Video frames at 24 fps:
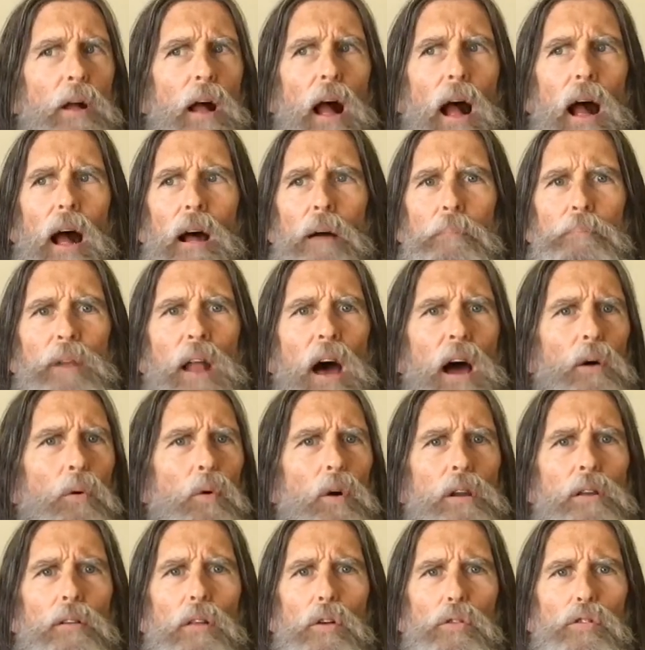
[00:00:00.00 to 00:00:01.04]
I'm not
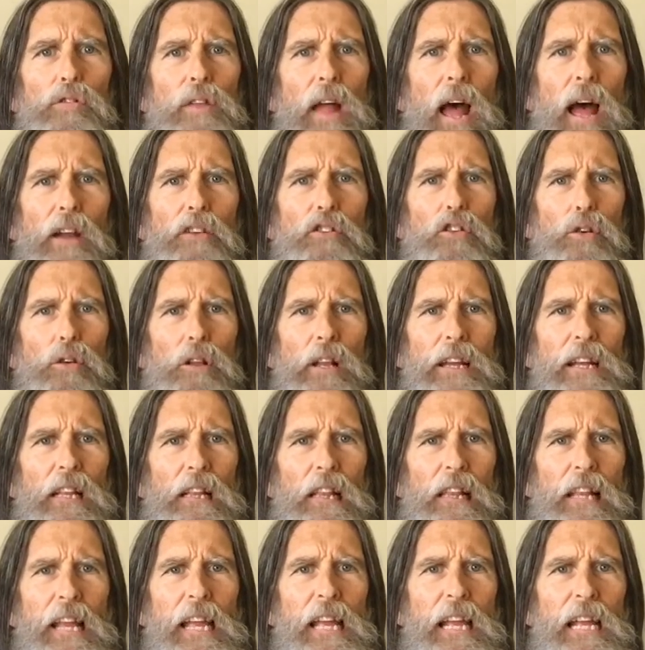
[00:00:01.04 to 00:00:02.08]
one of those naturally
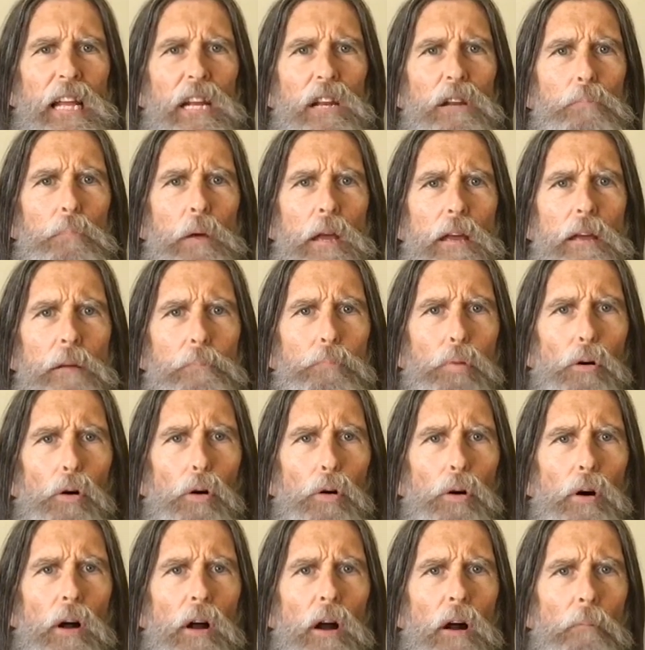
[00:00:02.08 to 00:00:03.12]
lean
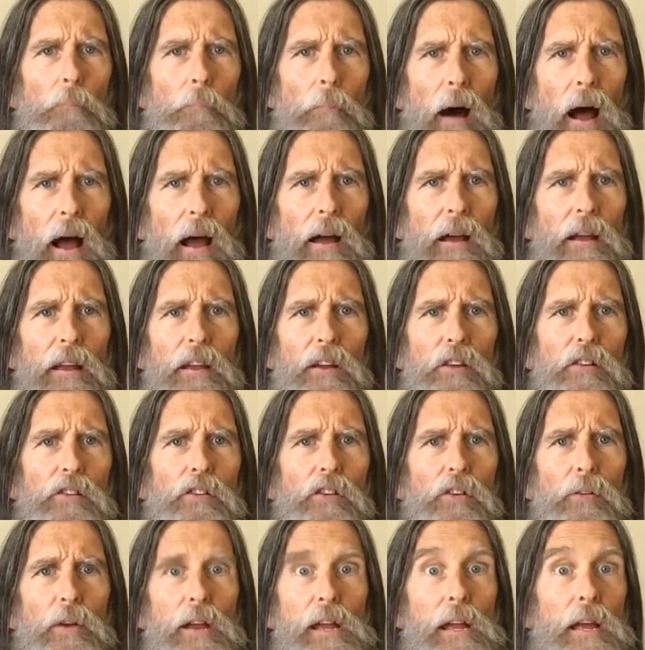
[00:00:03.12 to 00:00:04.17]
people. My
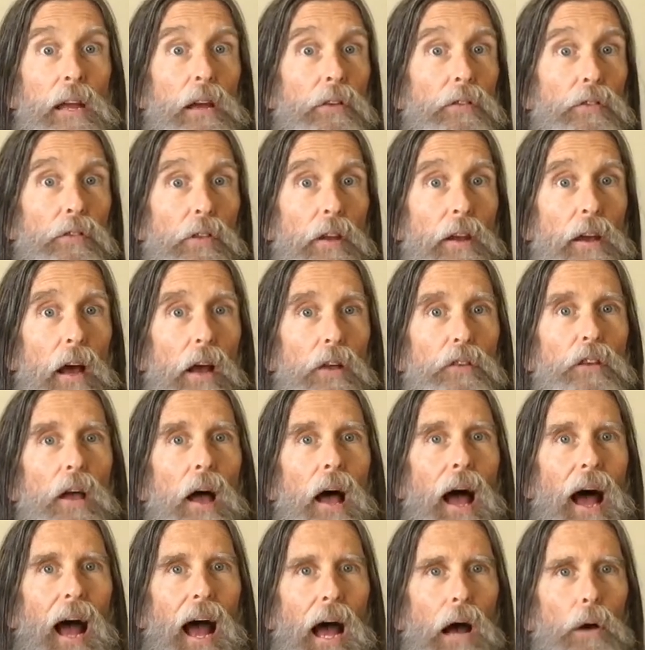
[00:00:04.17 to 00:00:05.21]
history is this.
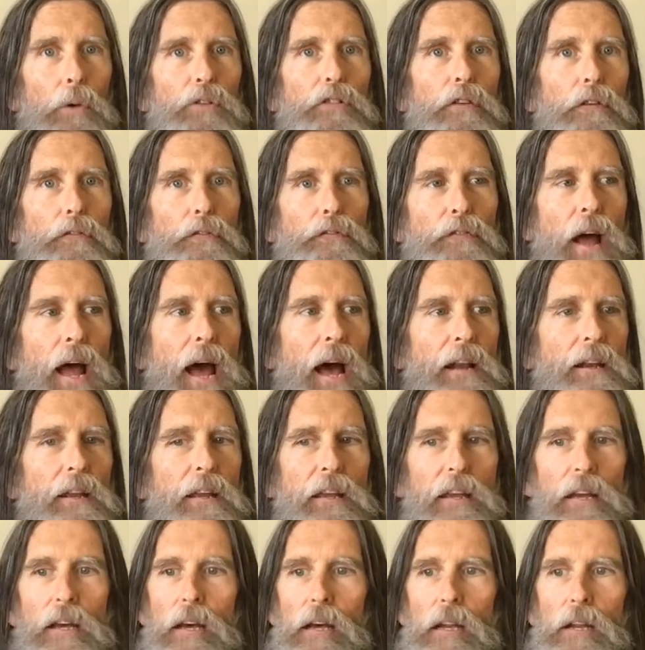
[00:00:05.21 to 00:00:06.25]
I was a fat
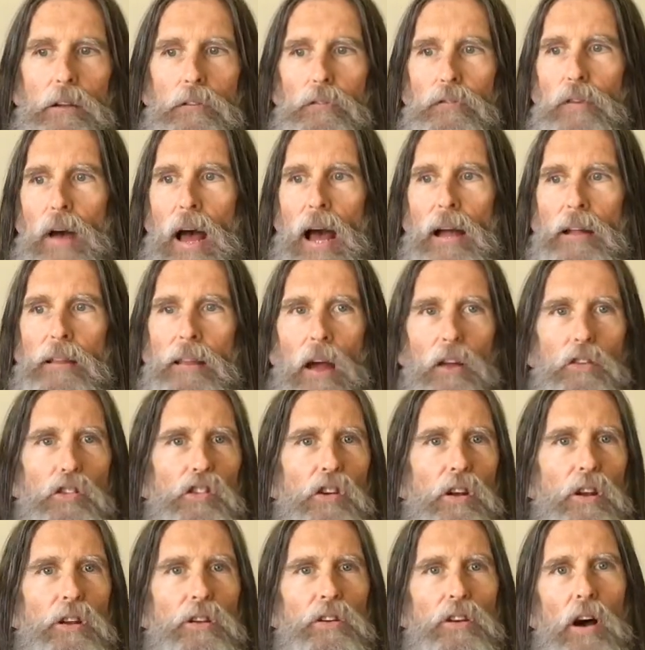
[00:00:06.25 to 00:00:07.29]
kid. In fact, I
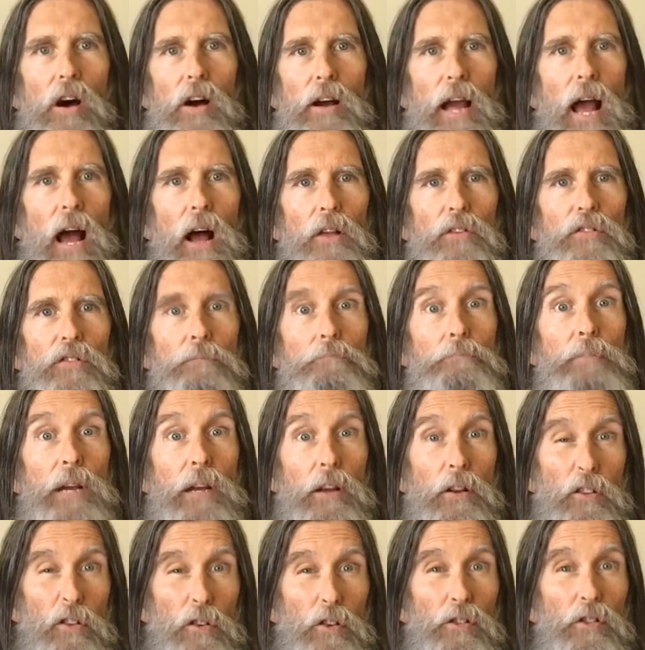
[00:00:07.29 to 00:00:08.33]
should have dug out some
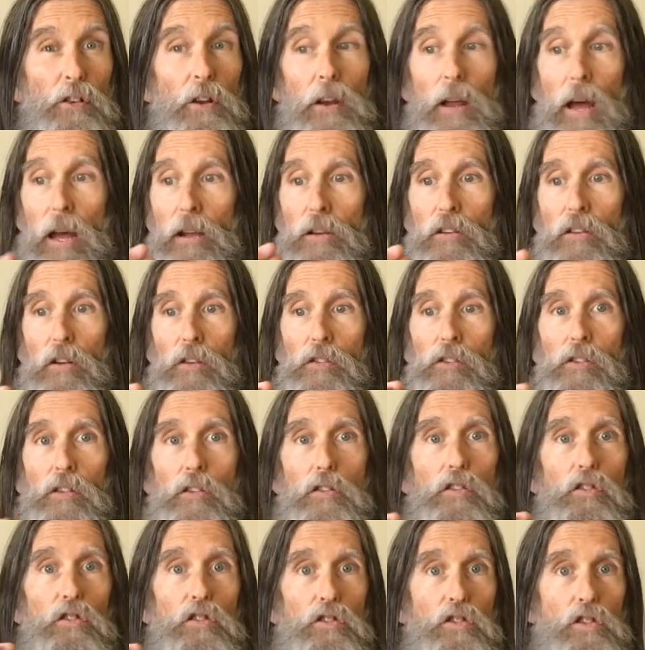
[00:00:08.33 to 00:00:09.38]
pictures today just to
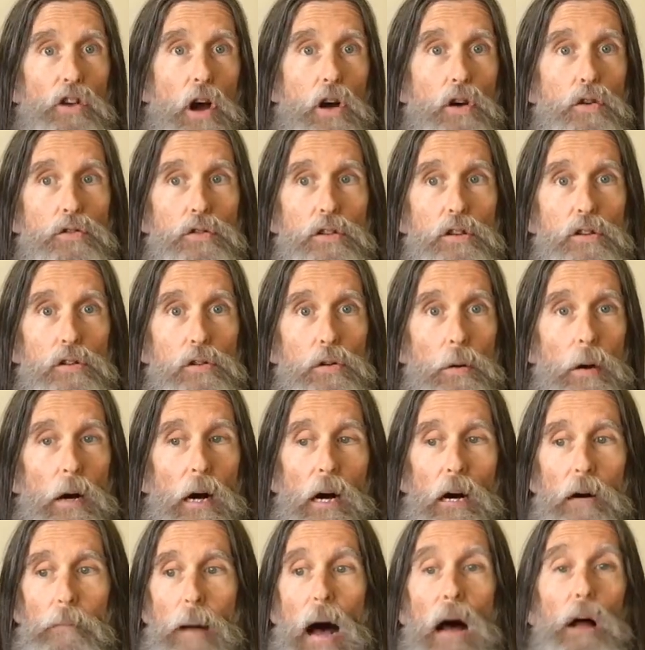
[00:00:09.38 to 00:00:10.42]
show you.
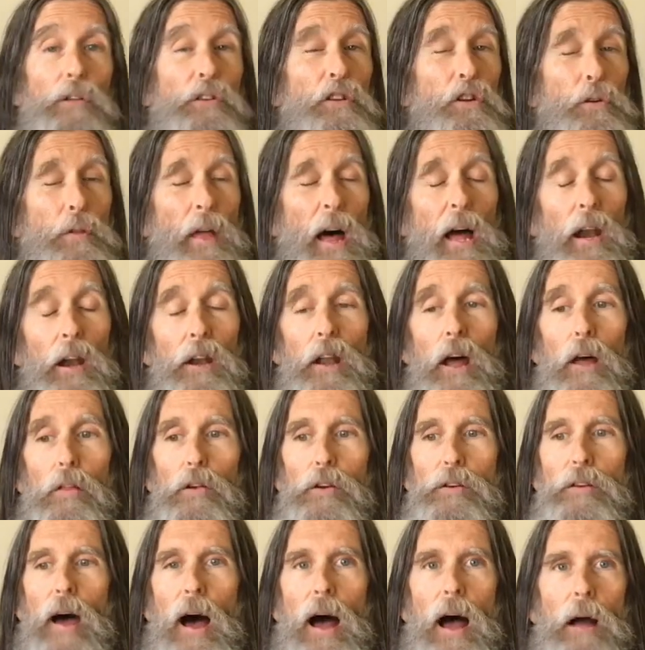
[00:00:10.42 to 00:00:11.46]
Um, I'll do that
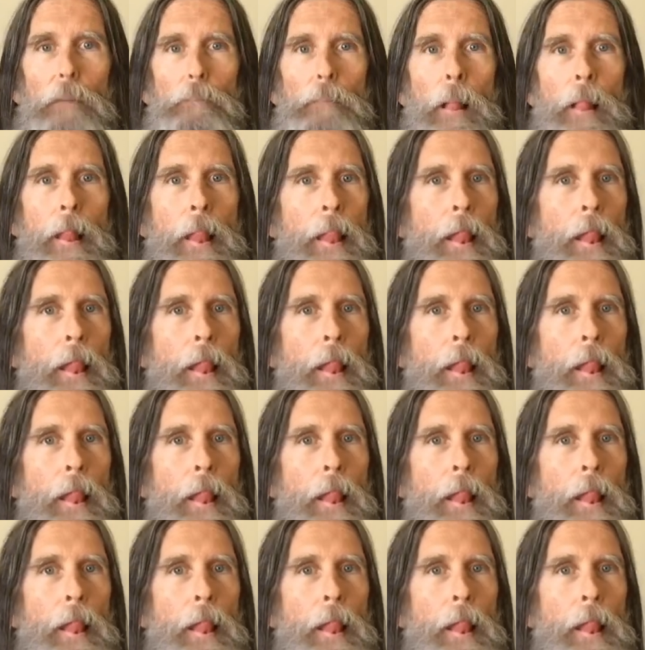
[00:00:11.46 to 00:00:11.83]
another time.